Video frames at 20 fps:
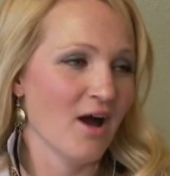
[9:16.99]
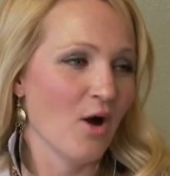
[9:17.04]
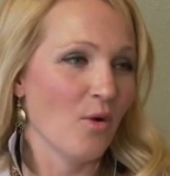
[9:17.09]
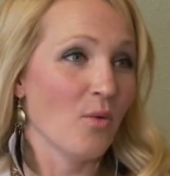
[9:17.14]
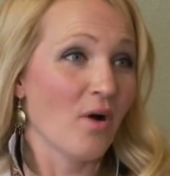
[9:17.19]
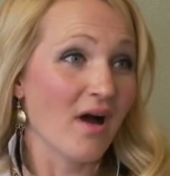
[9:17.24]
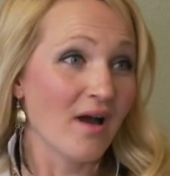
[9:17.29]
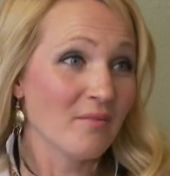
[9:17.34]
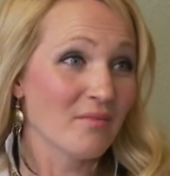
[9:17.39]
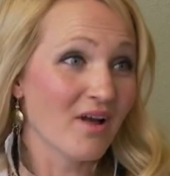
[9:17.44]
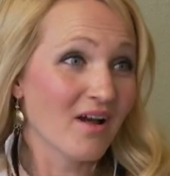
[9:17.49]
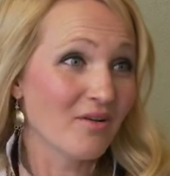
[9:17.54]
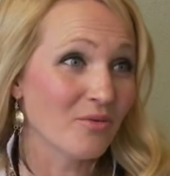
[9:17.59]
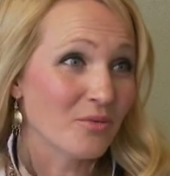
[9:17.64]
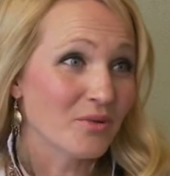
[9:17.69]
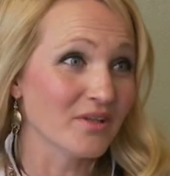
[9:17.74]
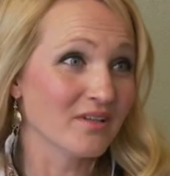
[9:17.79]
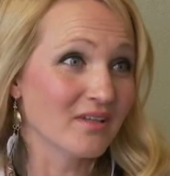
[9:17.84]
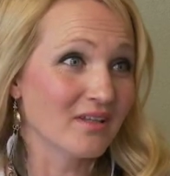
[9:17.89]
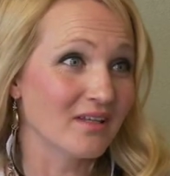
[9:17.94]
Well, I'm
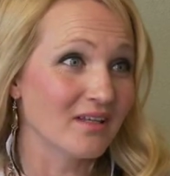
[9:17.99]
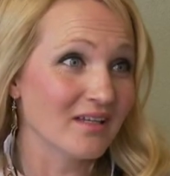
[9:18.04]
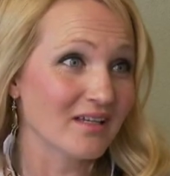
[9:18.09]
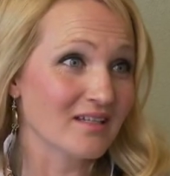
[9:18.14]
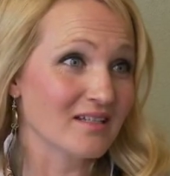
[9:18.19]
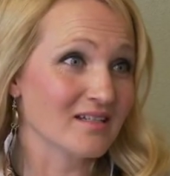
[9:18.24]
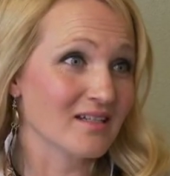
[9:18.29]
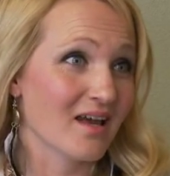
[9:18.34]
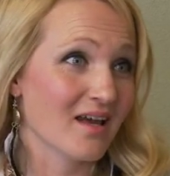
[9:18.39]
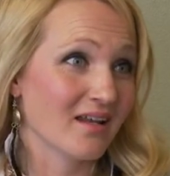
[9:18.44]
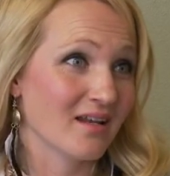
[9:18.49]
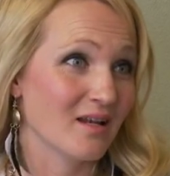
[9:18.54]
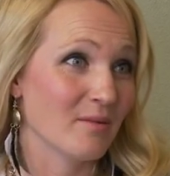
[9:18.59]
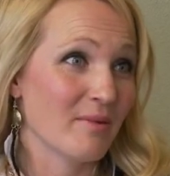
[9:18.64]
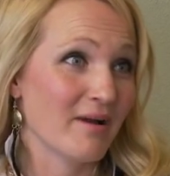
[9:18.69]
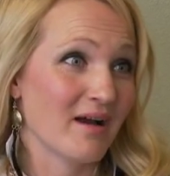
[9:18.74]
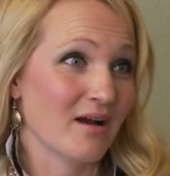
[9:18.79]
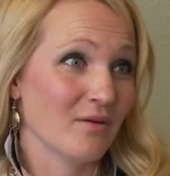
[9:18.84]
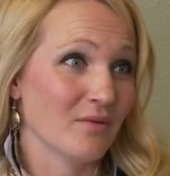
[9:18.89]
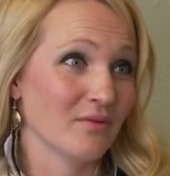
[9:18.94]
not really excited
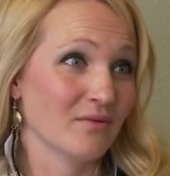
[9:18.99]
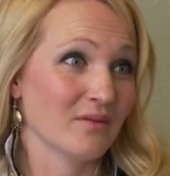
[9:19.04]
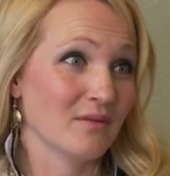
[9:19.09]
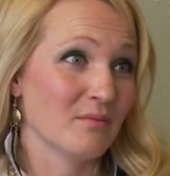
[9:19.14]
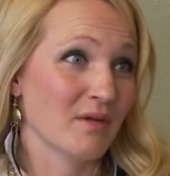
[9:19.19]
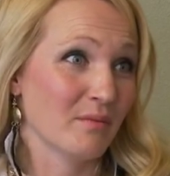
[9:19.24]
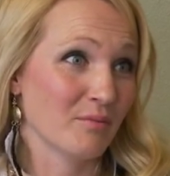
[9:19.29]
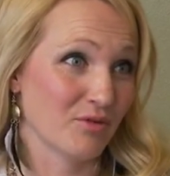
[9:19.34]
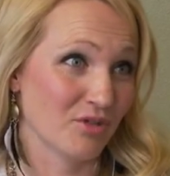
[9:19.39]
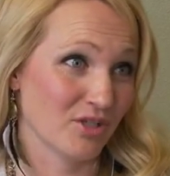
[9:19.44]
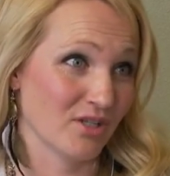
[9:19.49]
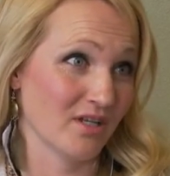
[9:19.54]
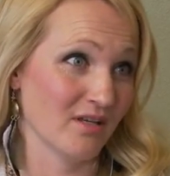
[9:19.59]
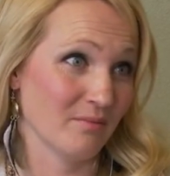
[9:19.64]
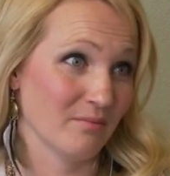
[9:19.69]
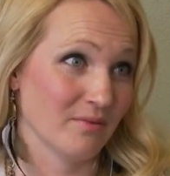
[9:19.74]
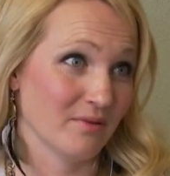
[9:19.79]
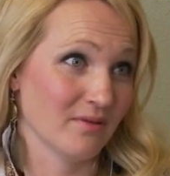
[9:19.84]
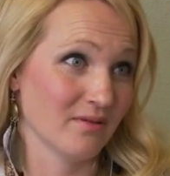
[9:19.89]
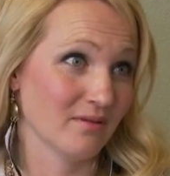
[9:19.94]
about the
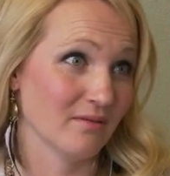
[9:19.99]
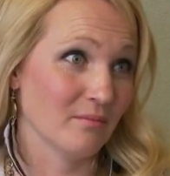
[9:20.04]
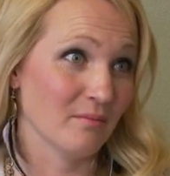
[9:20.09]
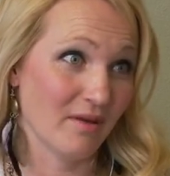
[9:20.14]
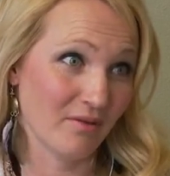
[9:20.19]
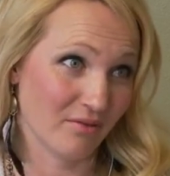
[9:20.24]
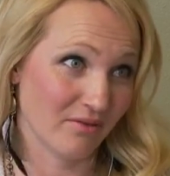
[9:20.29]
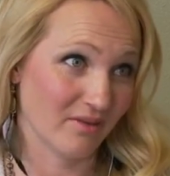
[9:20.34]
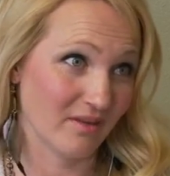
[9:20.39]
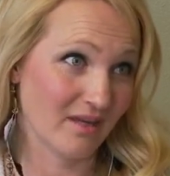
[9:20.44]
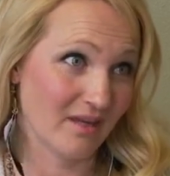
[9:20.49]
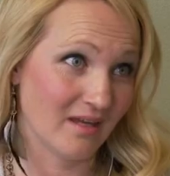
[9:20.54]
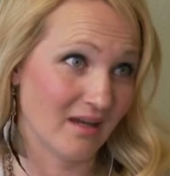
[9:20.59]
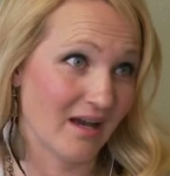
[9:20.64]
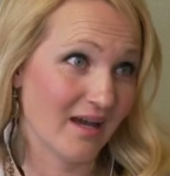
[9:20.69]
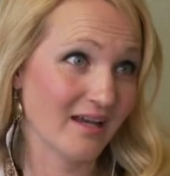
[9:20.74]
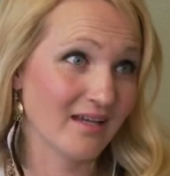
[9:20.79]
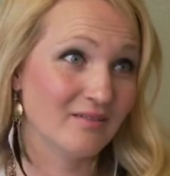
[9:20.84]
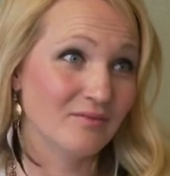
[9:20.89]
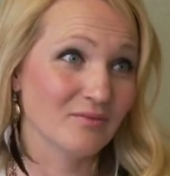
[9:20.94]
membership monthly.
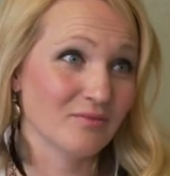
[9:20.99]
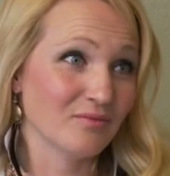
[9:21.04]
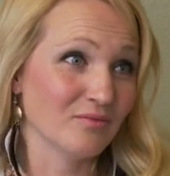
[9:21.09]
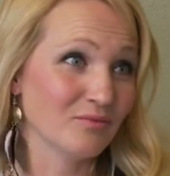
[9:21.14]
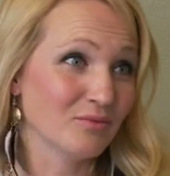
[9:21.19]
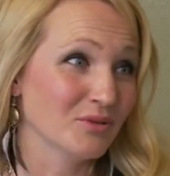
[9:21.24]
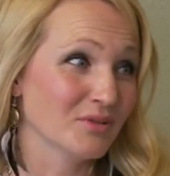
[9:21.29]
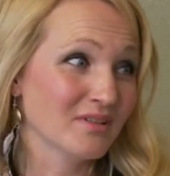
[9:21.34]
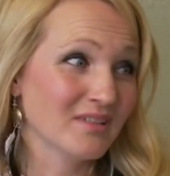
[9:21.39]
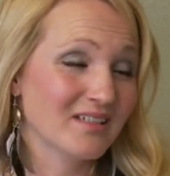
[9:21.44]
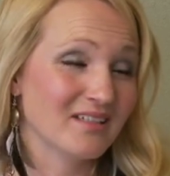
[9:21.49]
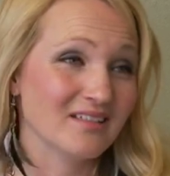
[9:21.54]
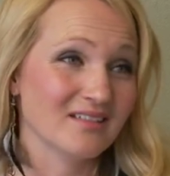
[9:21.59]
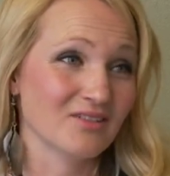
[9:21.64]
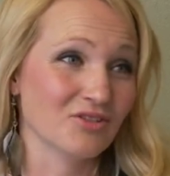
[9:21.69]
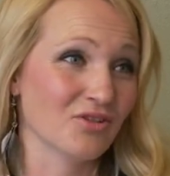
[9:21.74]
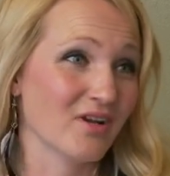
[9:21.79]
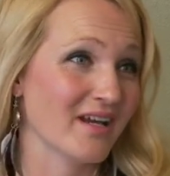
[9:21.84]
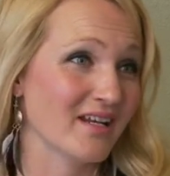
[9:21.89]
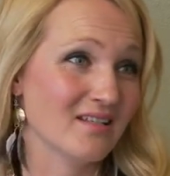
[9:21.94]
I
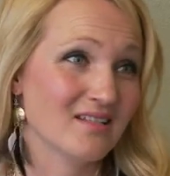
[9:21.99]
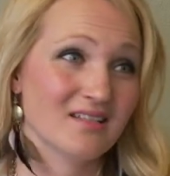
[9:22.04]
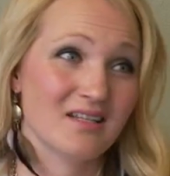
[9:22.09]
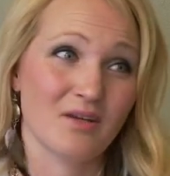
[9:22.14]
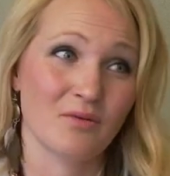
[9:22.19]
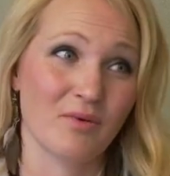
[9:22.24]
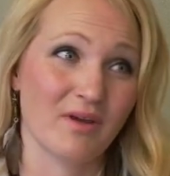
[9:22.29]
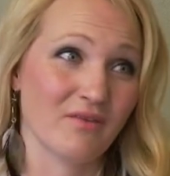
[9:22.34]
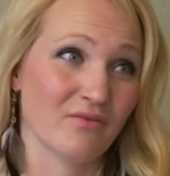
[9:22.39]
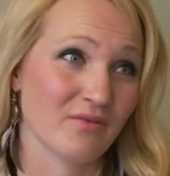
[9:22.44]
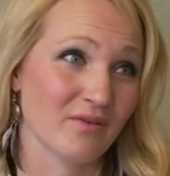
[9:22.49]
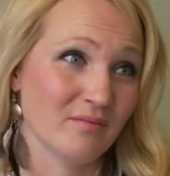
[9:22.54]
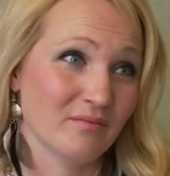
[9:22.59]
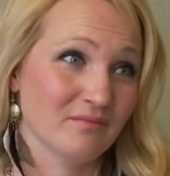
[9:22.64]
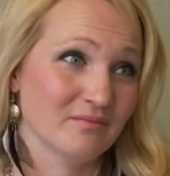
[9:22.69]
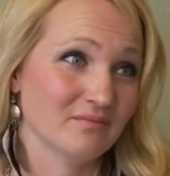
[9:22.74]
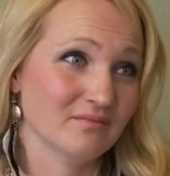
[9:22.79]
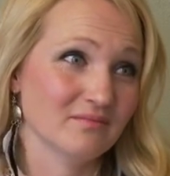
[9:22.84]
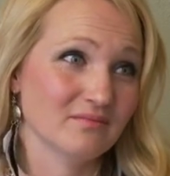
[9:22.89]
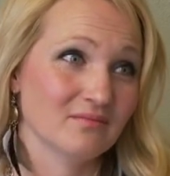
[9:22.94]
really try to stay away
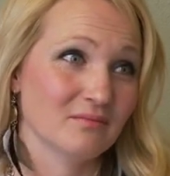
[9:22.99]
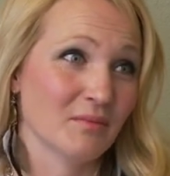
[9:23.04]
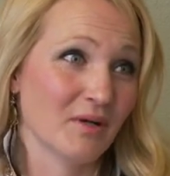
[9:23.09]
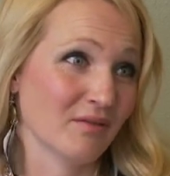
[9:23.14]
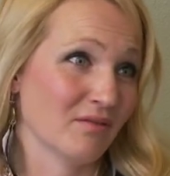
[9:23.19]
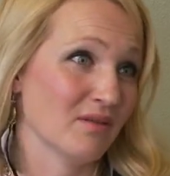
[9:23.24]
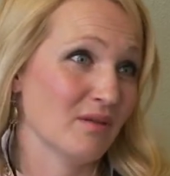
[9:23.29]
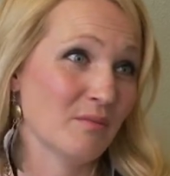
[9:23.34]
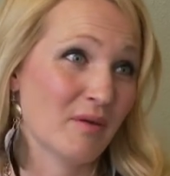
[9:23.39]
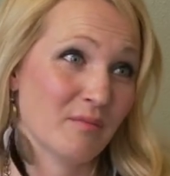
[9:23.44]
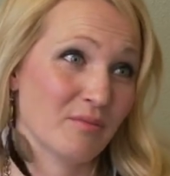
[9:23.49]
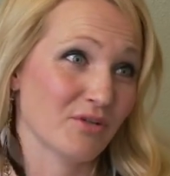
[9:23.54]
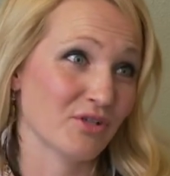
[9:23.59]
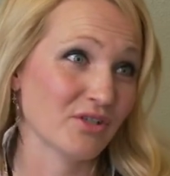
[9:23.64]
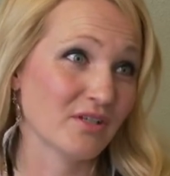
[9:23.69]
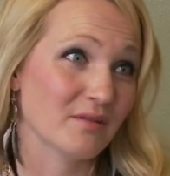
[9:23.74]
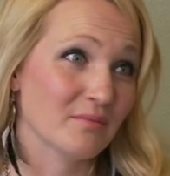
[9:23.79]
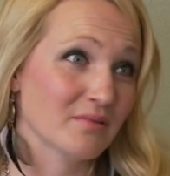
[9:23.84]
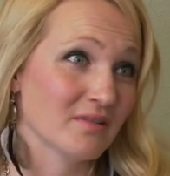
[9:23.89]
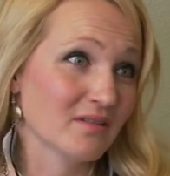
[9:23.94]
from monthly
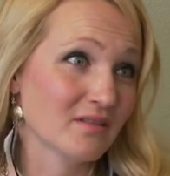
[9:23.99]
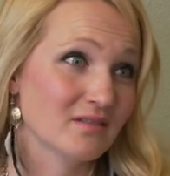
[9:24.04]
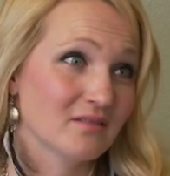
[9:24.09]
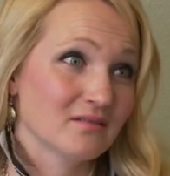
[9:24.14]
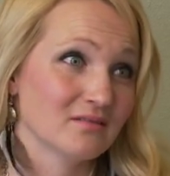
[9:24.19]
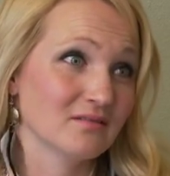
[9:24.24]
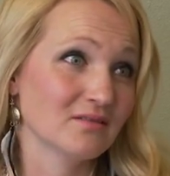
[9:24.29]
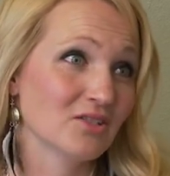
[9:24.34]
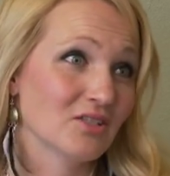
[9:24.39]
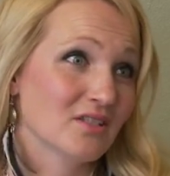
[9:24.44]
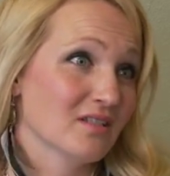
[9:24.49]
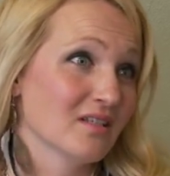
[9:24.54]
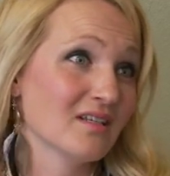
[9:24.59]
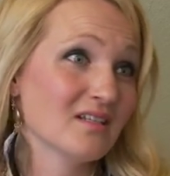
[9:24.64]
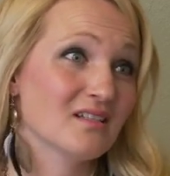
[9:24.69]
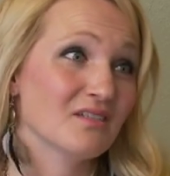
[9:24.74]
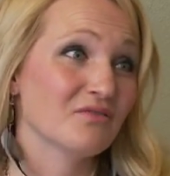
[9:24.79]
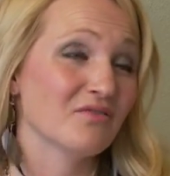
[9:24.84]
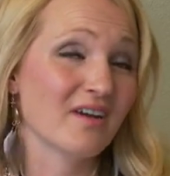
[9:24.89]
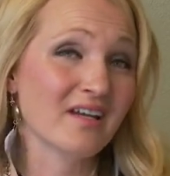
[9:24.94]
memberships just
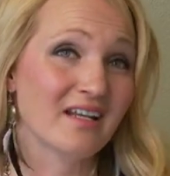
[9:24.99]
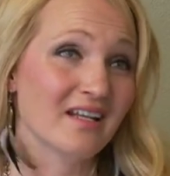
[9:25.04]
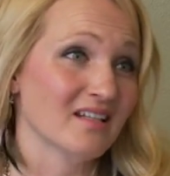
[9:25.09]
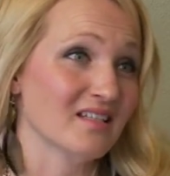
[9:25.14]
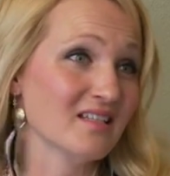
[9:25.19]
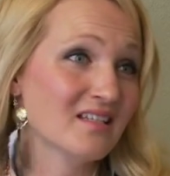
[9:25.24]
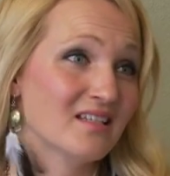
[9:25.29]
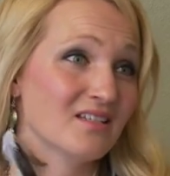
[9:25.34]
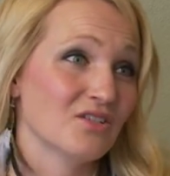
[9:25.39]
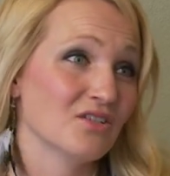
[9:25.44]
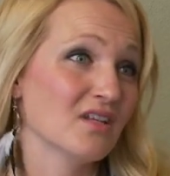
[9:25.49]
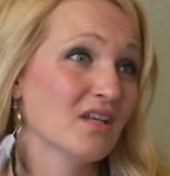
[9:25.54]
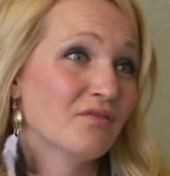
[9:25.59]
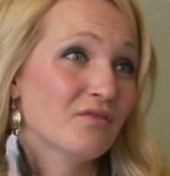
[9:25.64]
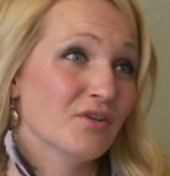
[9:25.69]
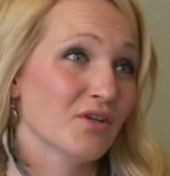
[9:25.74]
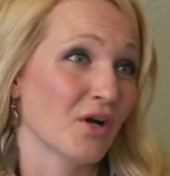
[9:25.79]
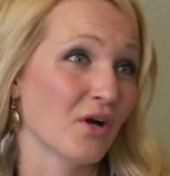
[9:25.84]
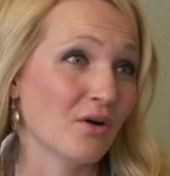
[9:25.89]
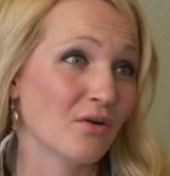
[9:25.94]
because of finances. You
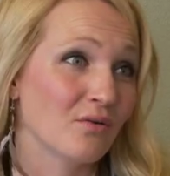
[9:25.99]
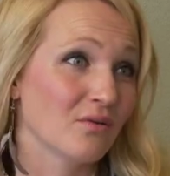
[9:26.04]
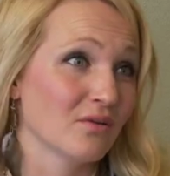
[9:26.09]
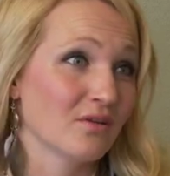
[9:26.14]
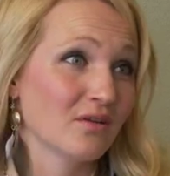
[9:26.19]
never know.